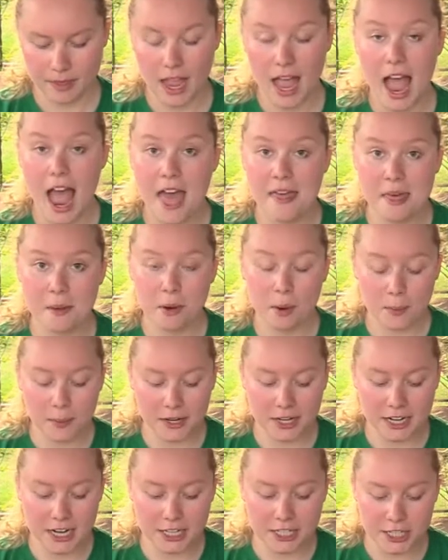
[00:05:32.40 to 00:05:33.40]
And then what we're
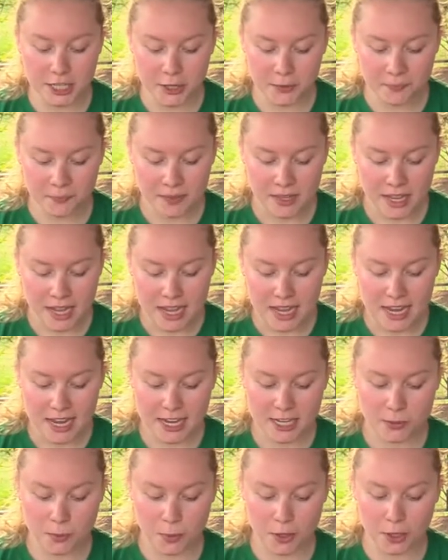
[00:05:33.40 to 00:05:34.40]
going to do
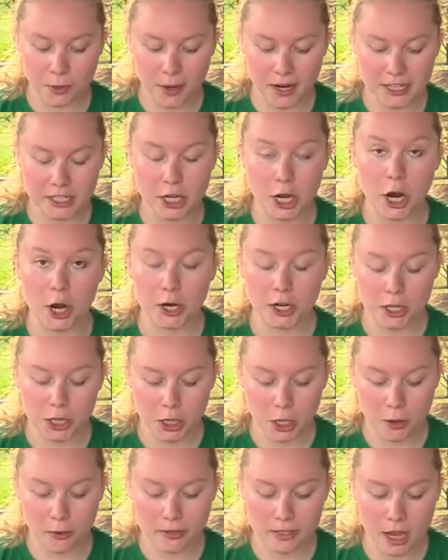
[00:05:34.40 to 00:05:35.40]
is we're going to
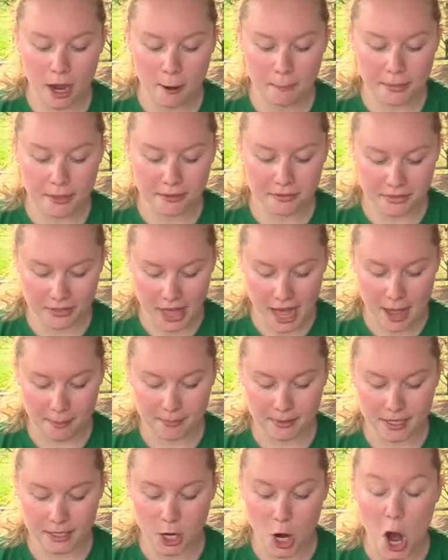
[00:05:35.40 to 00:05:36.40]
close up the
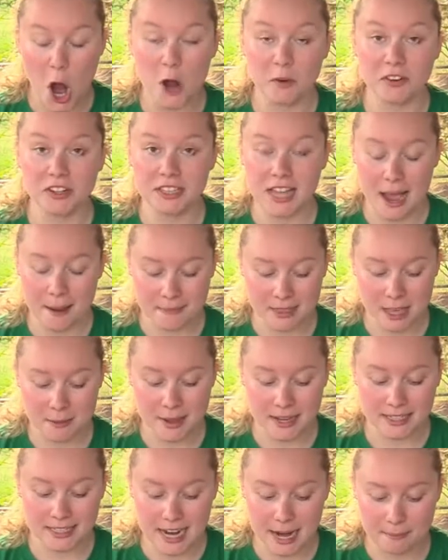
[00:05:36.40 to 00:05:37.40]
flaps and overlap them
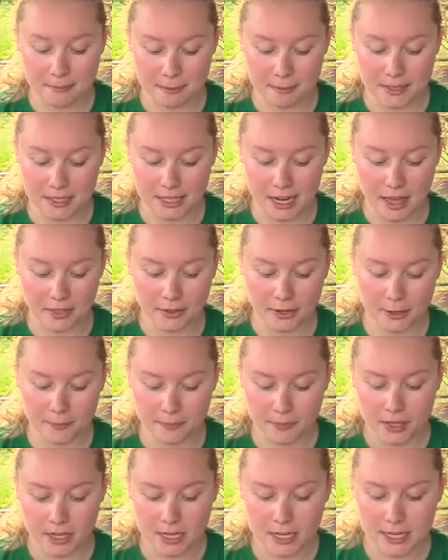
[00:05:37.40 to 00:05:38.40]
and tape them together.
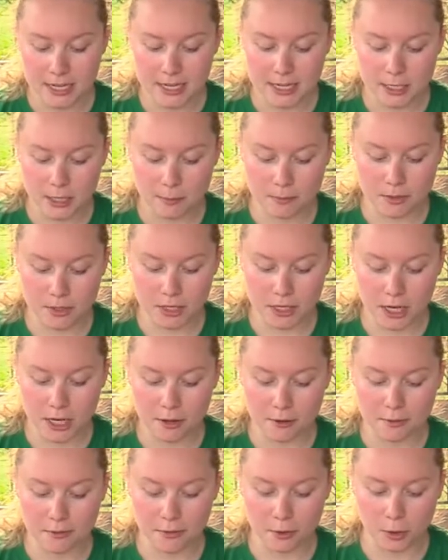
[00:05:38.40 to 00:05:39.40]
So I'm just going
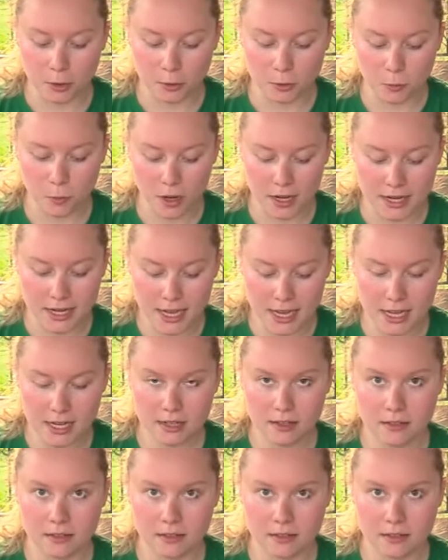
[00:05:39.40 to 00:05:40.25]
to fold one in,